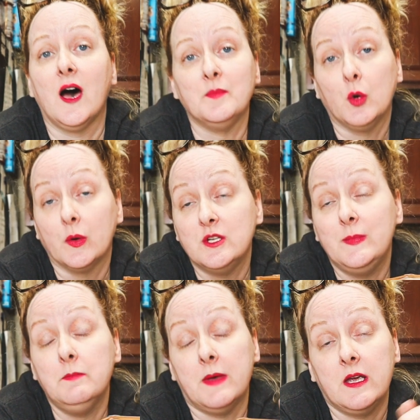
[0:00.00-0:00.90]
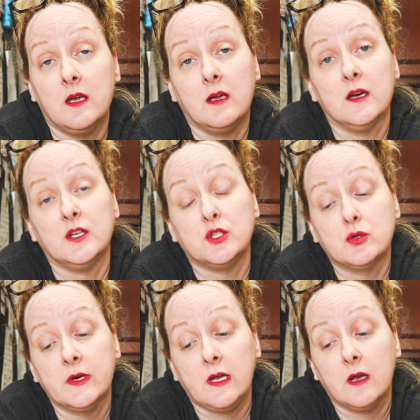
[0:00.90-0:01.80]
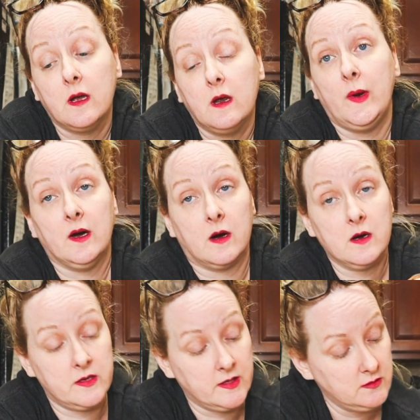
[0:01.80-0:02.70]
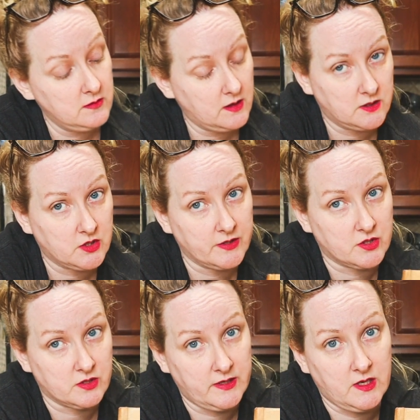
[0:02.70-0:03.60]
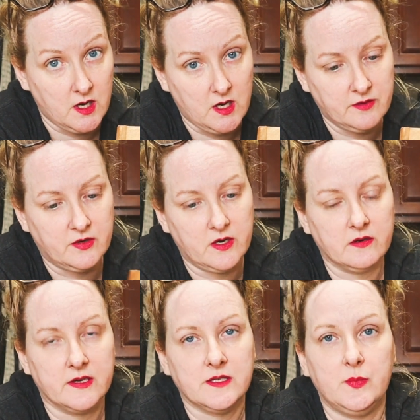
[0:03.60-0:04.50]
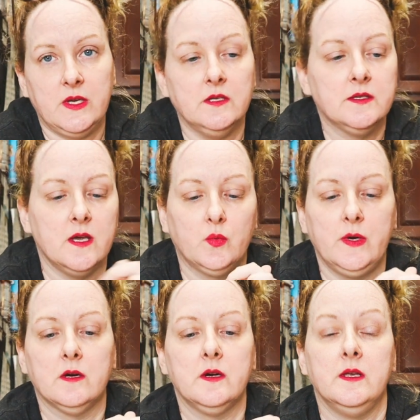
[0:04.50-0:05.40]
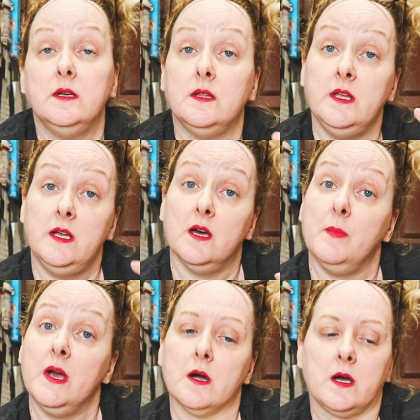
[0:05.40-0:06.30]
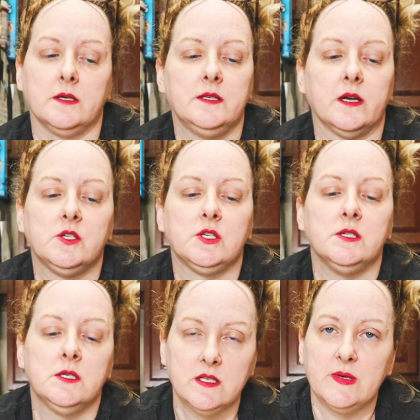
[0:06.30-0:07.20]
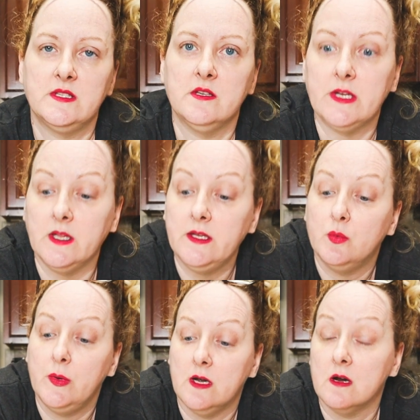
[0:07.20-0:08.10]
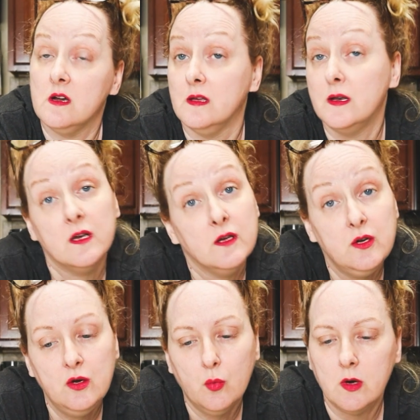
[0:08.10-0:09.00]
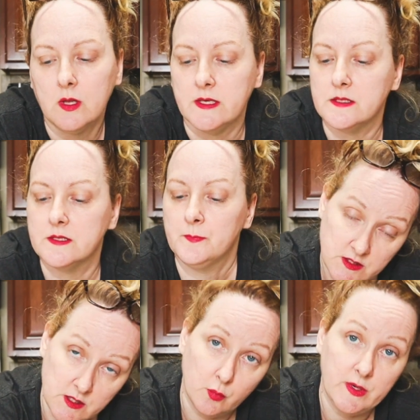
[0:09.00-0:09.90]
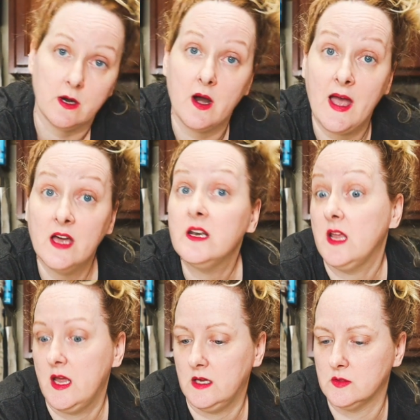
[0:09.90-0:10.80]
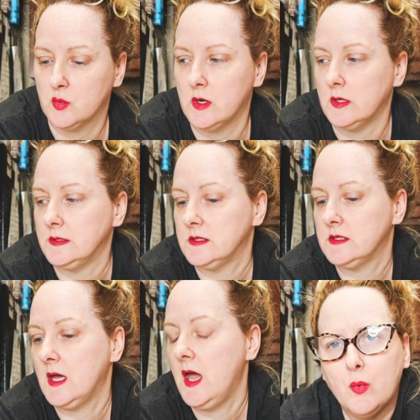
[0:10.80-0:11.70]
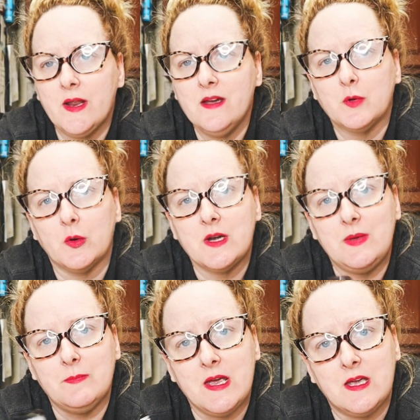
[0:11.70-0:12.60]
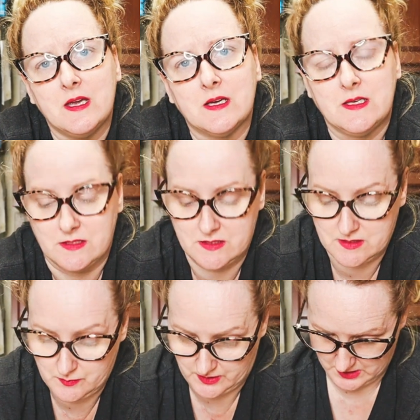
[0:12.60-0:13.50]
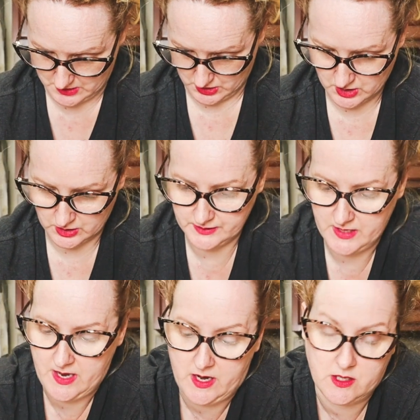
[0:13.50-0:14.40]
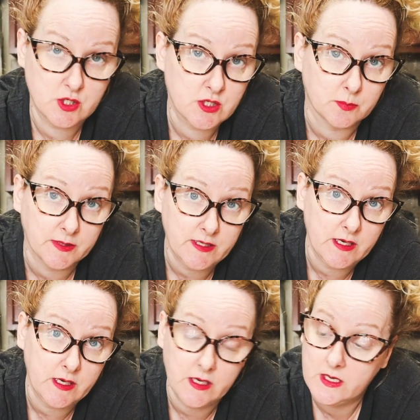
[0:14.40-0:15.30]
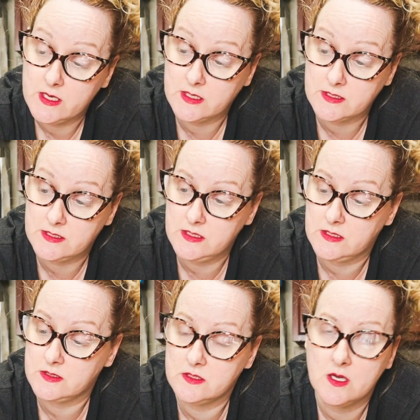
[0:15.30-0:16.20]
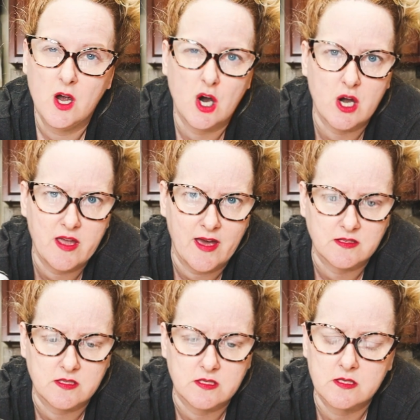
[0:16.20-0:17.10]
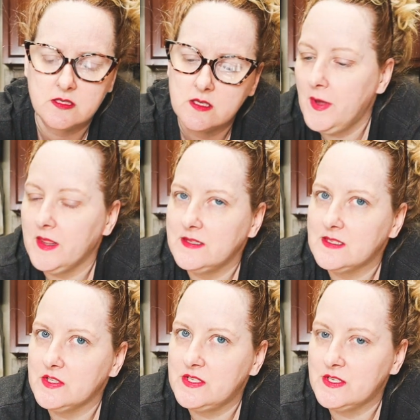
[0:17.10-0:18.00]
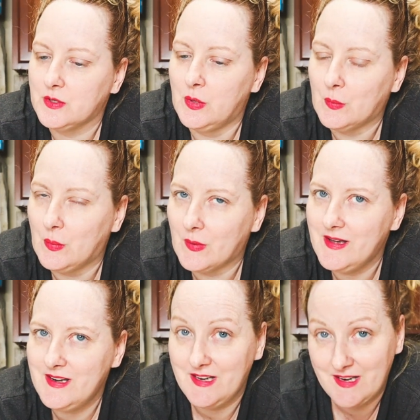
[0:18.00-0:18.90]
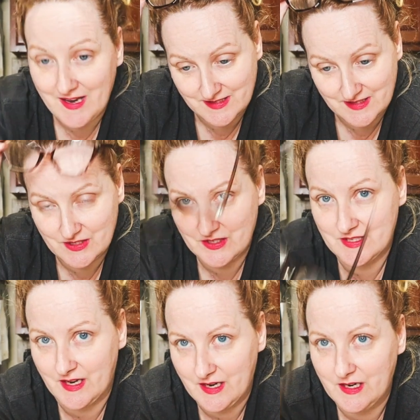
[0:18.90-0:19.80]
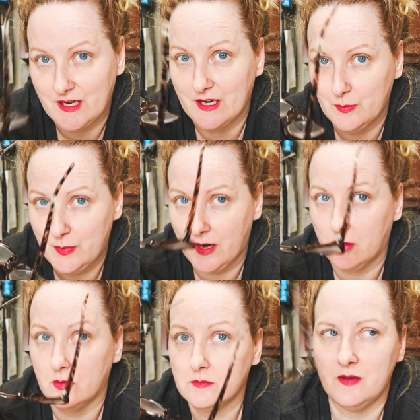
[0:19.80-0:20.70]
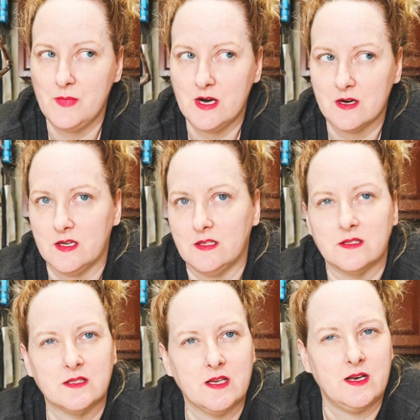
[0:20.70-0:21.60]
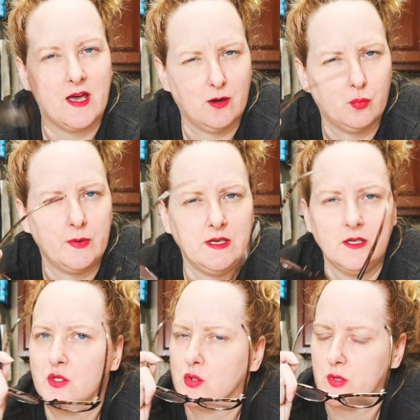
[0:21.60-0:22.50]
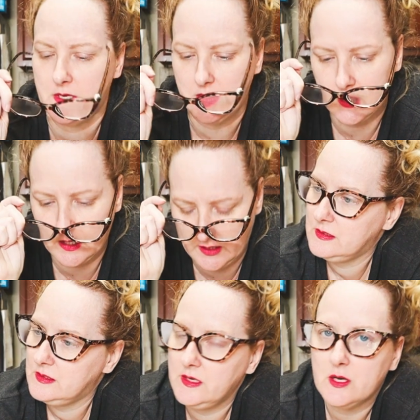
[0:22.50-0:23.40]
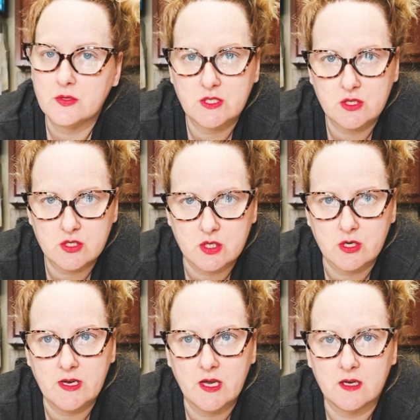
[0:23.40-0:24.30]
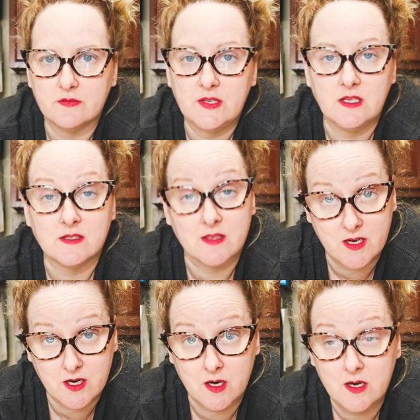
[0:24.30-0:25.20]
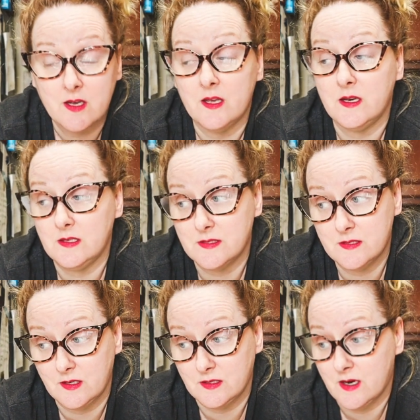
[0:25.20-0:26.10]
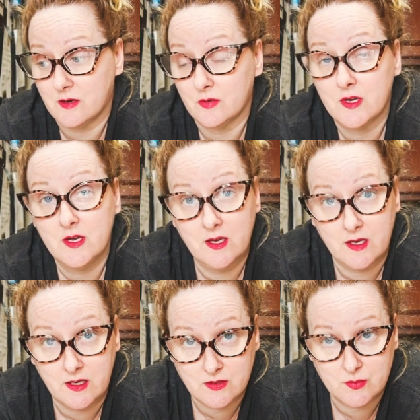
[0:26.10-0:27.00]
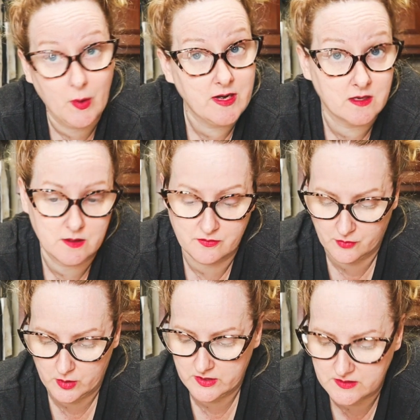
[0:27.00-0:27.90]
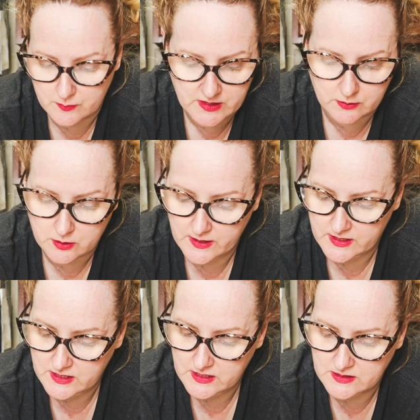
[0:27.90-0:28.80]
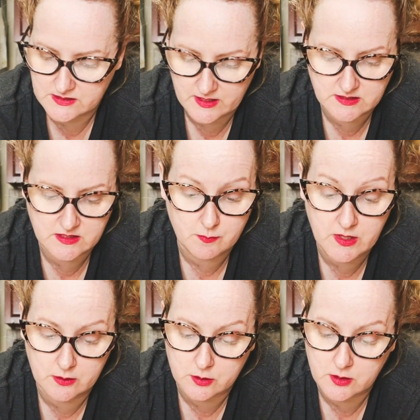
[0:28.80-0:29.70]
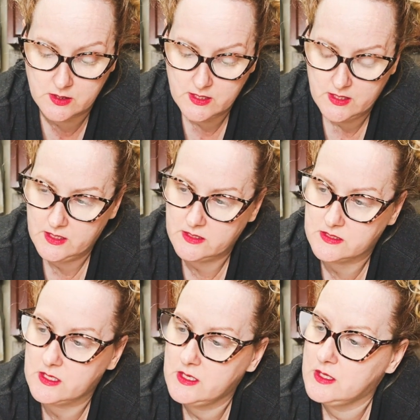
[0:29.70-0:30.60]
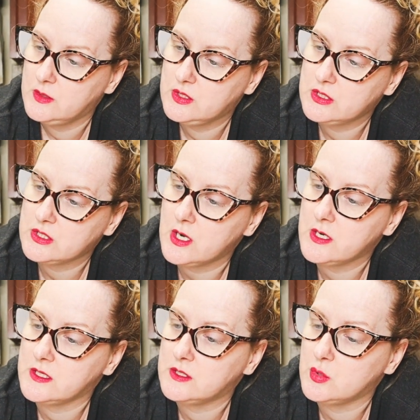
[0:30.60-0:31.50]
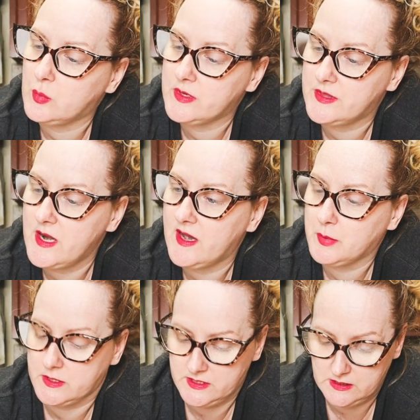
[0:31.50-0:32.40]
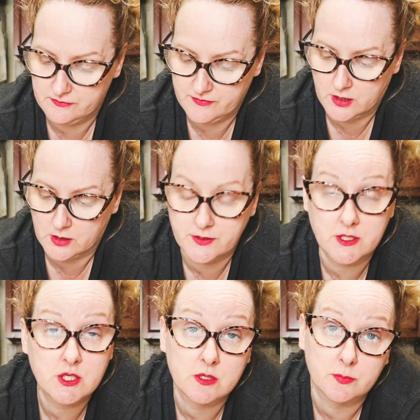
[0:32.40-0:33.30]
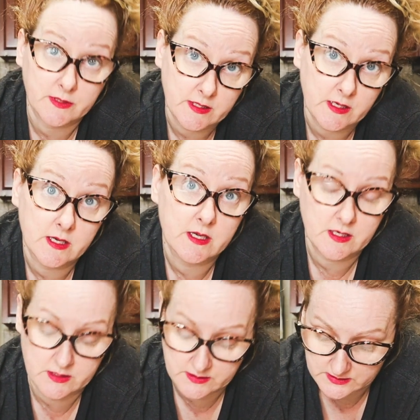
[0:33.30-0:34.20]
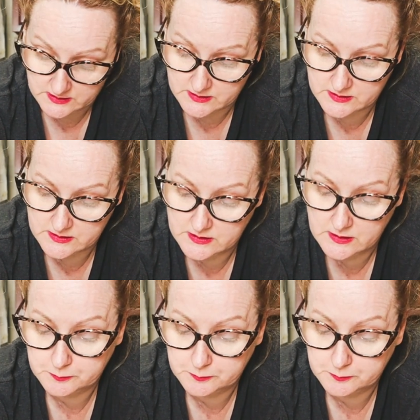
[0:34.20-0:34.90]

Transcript: I'm going to be making a drink. We are in a treasury of great recipes, and we are in the America section. Specifically, we are in New Orleans. So we are at Antoine's. What I am going to be making is something called a Chablis Cassis, or Cassis. But let's listen to what he has to say about Americans and how we drink. He goes into the story of he's there and he's sitting down and he's waiting for his meal, and he says the meal is started with an aperitif called a Chablis Cassis.